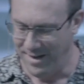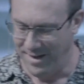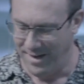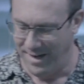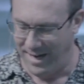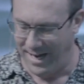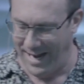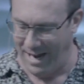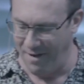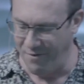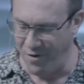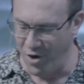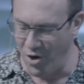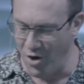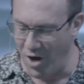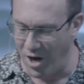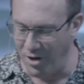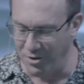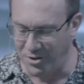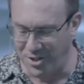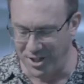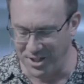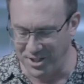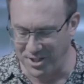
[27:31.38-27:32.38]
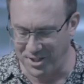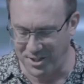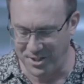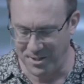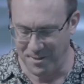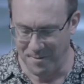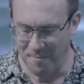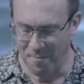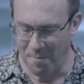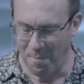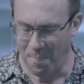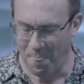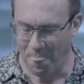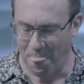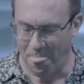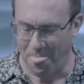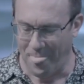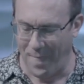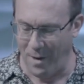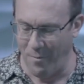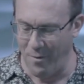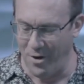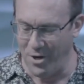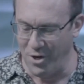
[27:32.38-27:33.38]
And have you noticed
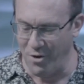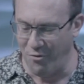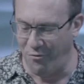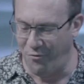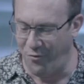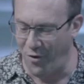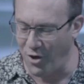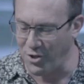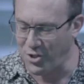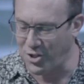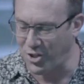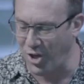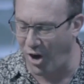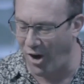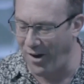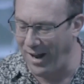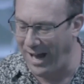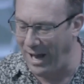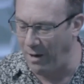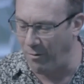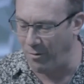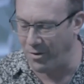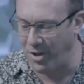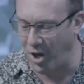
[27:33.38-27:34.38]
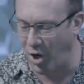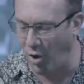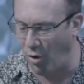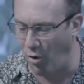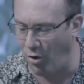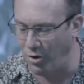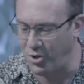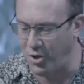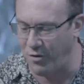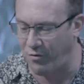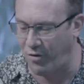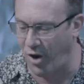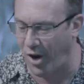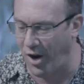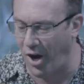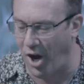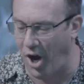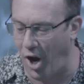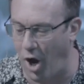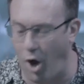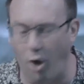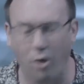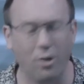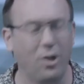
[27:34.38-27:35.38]
that when you first start out with the Lord, you've got a
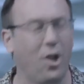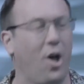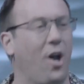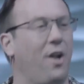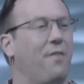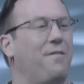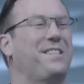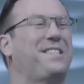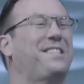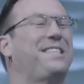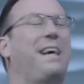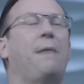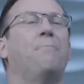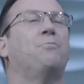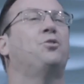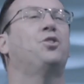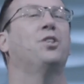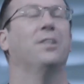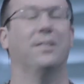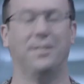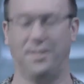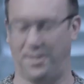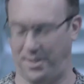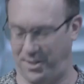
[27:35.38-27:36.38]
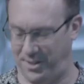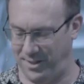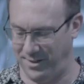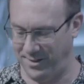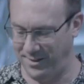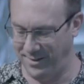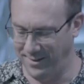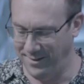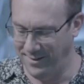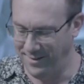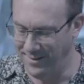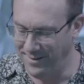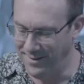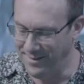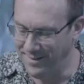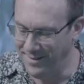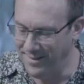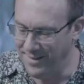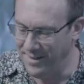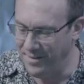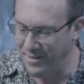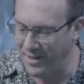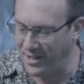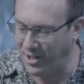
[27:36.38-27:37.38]
whole lot of assumptions
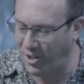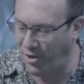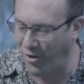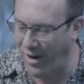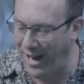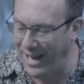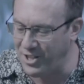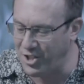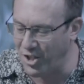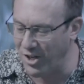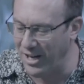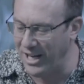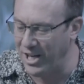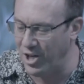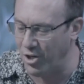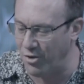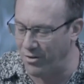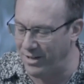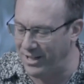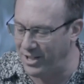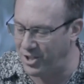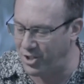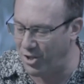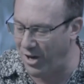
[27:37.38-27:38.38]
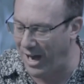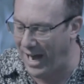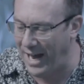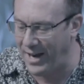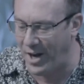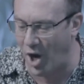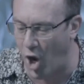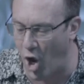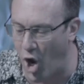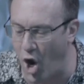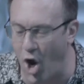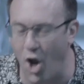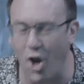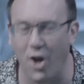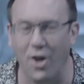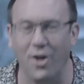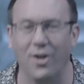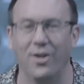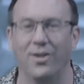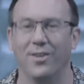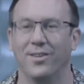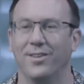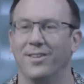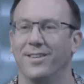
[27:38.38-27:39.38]
that gradually you need to unlearn
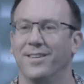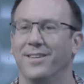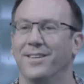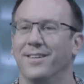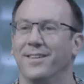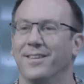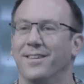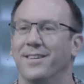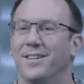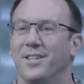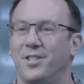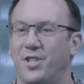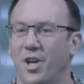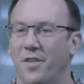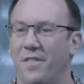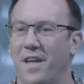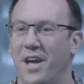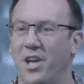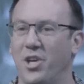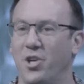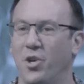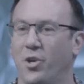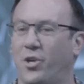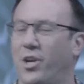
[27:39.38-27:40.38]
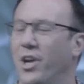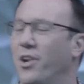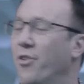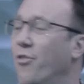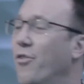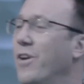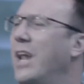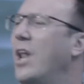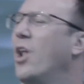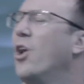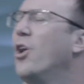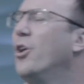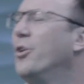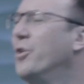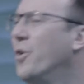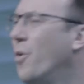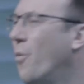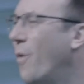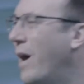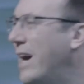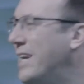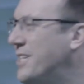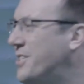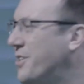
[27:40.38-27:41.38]
so that you can relearn the
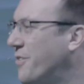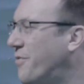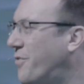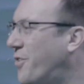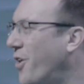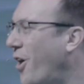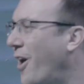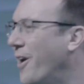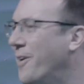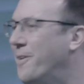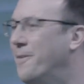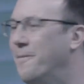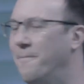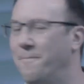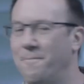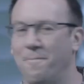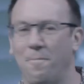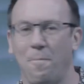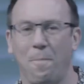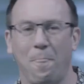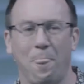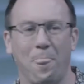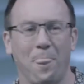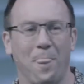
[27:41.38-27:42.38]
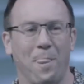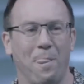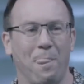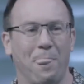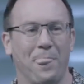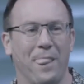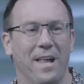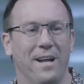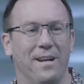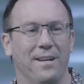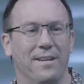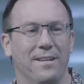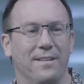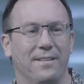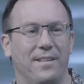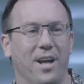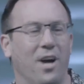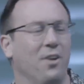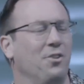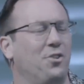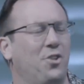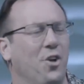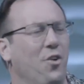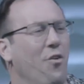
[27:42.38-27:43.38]
ways of God?
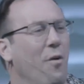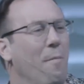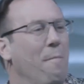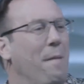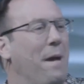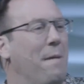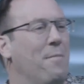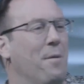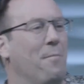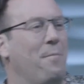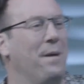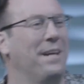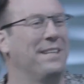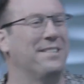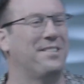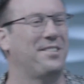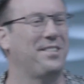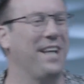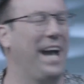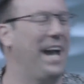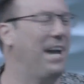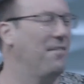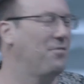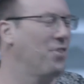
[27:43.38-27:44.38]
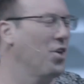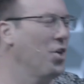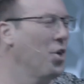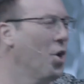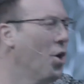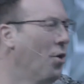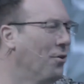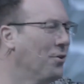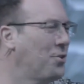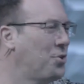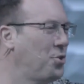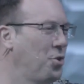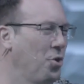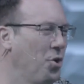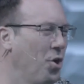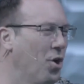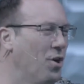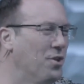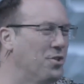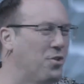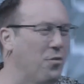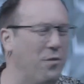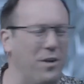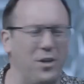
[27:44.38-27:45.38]
Don't you remember being saved a year or 2
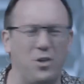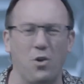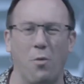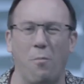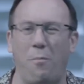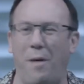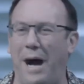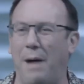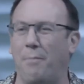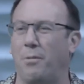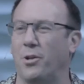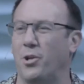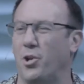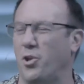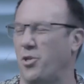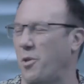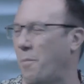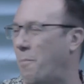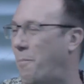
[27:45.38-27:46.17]
years, read your Bible, you're the